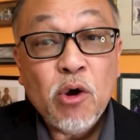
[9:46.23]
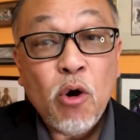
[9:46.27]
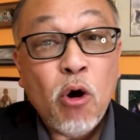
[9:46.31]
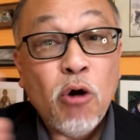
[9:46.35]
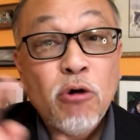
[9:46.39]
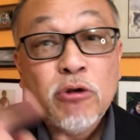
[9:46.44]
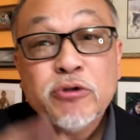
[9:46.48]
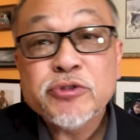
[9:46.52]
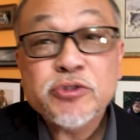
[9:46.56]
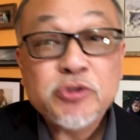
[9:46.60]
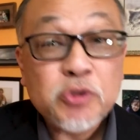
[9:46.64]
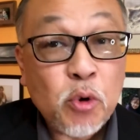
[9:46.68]

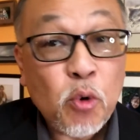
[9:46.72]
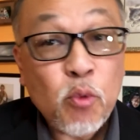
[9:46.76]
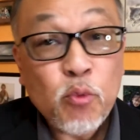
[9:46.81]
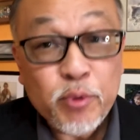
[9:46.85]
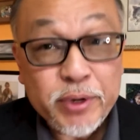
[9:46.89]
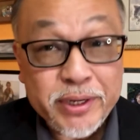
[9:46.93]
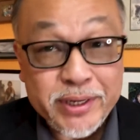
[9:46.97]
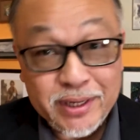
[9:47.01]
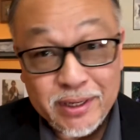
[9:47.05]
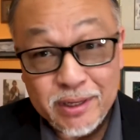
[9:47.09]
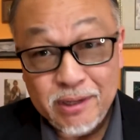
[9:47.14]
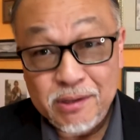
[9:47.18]
also
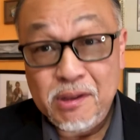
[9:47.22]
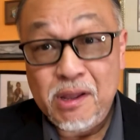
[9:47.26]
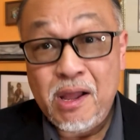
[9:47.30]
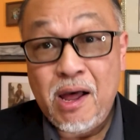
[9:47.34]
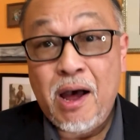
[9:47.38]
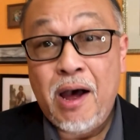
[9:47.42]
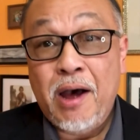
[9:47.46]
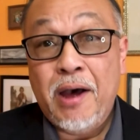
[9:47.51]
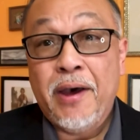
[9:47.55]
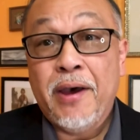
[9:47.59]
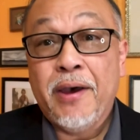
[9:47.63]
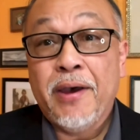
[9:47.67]

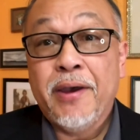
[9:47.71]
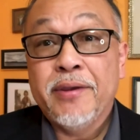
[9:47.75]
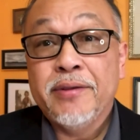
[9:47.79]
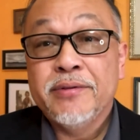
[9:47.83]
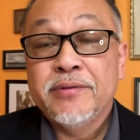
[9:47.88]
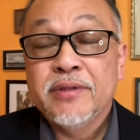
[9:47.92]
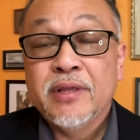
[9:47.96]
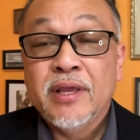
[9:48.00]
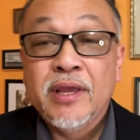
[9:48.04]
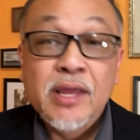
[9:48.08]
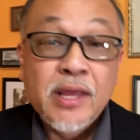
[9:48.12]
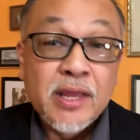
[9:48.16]

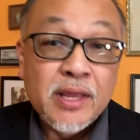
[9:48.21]
realize